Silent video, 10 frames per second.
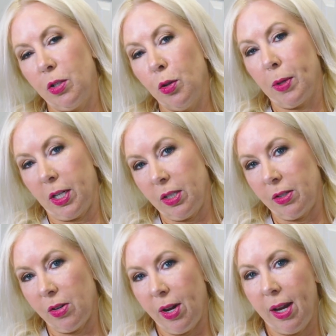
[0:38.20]

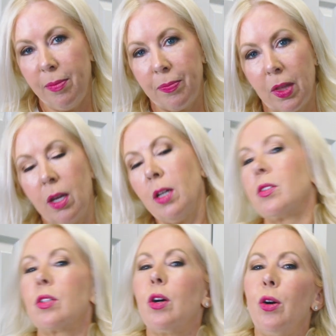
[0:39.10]
toothbrushes, okay?
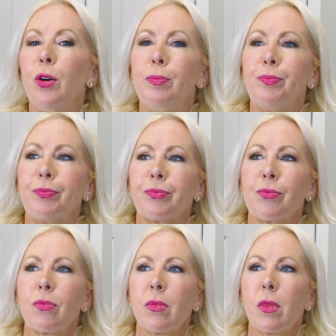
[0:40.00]
So
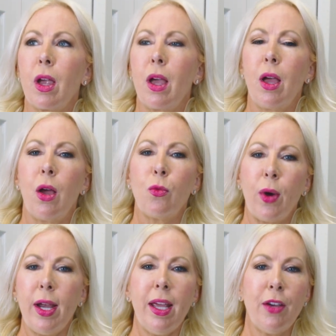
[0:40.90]

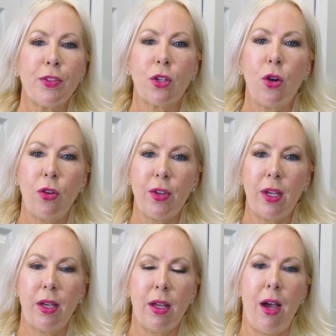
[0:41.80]
right after
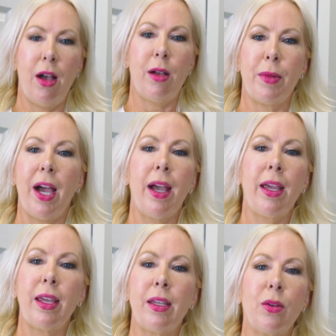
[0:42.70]
COVID,
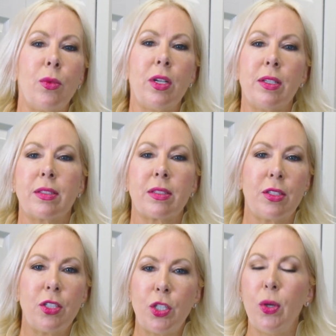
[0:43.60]
I was
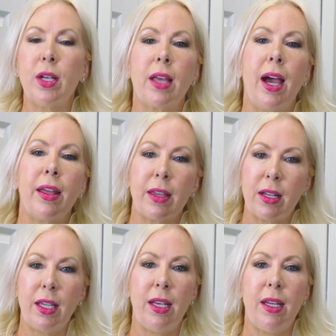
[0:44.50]
doing a lot of the
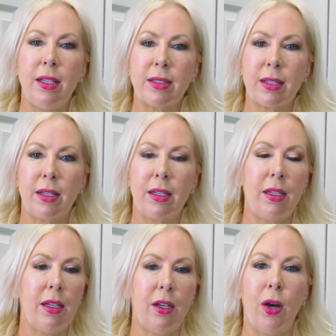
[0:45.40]
cleanings, and
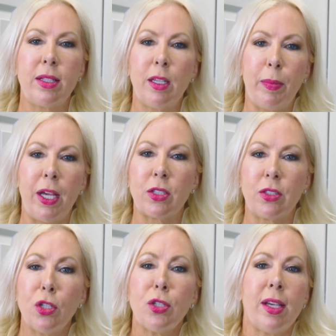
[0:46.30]
I'd see
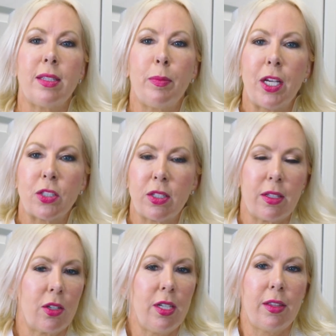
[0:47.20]
patients. Usually I see patients
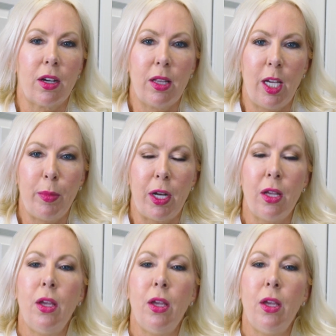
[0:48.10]
and their teeth are clean, but